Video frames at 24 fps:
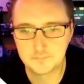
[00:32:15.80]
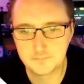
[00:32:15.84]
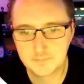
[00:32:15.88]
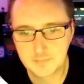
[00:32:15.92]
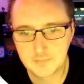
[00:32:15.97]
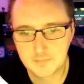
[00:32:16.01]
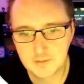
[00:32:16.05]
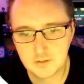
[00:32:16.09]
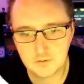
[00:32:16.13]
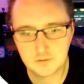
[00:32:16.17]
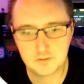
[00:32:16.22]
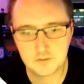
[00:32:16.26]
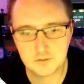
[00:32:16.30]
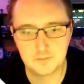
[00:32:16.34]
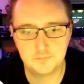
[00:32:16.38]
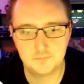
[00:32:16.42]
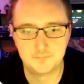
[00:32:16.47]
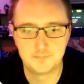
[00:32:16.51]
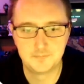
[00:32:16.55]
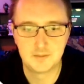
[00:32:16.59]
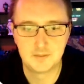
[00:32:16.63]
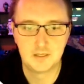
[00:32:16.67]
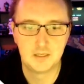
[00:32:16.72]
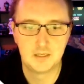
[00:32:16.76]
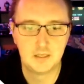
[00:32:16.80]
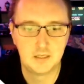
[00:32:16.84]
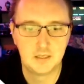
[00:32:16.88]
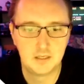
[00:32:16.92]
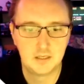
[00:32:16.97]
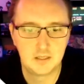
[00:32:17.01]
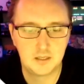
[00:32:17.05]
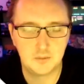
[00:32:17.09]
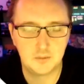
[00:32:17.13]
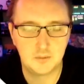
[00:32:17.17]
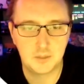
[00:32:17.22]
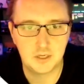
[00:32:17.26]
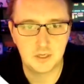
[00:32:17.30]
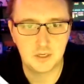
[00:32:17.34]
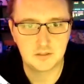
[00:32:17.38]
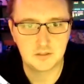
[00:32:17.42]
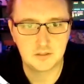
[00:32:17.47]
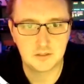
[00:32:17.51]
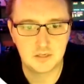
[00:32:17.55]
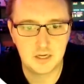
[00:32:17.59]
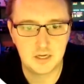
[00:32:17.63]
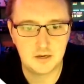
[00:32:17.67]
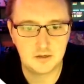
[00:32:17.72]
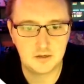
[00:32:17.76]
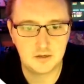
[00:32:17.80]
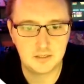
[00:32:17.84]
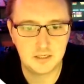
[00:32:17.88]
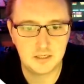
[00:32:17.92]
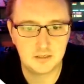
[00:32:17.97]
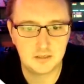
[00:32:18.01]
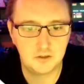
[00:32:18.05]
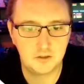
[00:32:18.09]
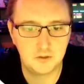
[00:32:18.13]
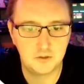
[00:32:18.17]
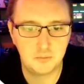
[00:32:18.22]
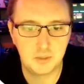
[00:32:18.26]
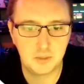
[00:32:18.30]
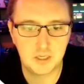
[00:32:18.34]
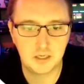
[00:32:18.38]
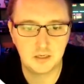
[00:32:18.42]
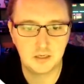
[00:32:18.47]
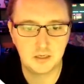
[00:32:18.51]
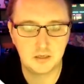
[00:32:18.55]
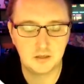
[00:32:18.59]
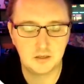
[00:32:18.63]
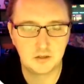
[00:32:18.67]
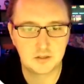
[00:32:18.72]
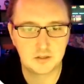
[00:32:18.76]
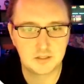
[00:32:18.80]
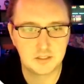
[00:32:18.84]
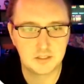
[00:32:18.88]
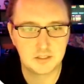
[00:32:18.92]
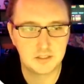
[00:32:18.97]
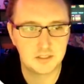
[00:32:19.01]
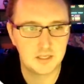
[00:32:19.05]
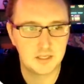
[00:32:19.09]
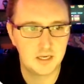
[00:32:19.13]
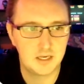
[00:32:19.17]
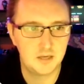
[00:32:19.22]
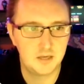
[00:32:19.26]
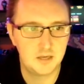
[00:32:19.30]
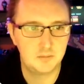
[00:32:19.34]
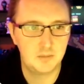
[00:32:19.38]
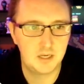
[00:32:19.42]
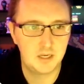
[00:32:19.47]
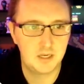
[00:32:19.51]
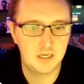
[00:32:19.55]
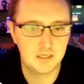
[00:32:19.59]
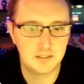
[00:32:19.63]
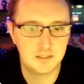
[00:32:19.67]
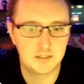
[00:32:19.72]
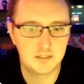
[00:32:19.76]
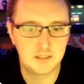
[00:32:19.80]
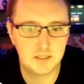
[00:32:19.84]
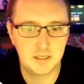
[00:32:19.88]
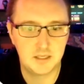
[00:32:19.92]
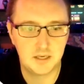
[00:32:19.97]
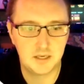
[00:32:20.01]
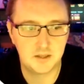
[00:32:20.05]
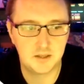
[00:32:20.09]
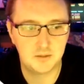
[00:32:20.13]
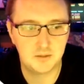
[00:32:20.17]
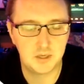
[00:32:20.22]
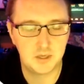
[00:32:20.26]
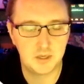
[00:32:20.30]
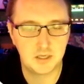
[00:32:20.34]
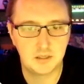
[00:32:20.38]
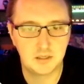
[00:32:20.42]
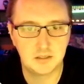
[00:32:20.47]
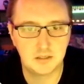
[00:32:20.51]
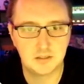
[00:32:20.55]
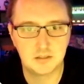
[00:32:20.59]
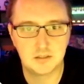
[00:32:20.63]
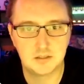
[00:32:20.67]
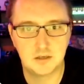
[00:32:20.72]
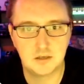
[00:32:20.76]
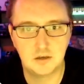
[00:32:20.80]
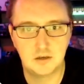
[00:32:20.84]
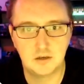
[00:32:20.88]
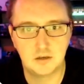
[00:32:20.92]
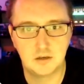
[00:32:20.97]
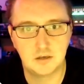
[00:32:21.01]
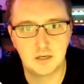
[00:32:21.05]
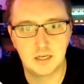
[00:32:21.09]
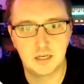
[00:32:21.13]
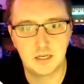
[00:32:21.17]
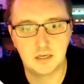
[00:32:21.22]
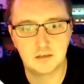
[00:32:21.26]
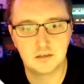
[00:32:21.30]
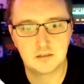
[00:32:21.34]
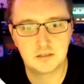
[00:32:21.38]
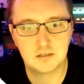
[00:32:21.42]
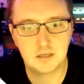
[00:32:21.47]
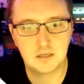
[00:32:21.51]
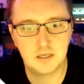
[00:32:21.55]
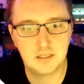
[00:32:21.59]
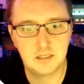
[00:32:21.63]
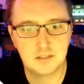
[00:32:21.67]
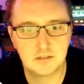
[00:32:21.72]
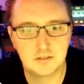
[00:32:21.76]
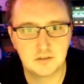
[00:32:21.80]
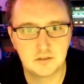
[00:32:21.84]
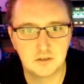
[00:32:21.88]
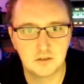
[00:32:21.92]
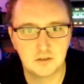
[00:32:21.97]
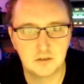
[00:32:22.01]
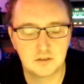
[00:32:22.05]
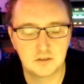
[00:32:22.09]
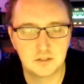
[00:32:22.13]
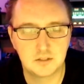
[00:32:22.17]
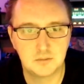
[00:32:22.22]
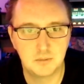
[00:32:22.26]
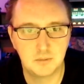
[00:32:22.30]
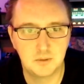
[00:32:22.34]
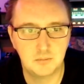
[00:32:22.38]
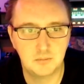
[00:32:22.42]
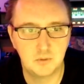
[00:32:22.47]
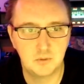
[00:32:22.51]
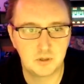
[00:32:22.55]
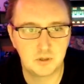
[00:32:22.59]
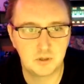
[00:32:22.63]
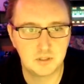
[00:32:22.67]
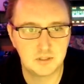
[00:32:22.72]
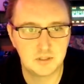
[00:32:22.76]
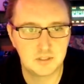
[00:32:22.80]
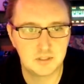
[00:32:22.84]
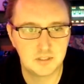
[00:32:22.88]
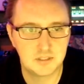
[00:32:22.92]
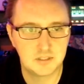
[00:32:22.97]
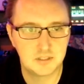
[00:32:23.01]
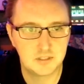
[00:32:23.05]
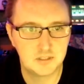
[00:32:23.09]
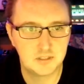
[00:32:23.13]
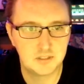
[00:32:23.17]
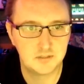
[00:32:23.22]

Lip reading: Awesome. There we go. So now our download button looks the same as the other buttons on our site, so it looks a bit more consistent.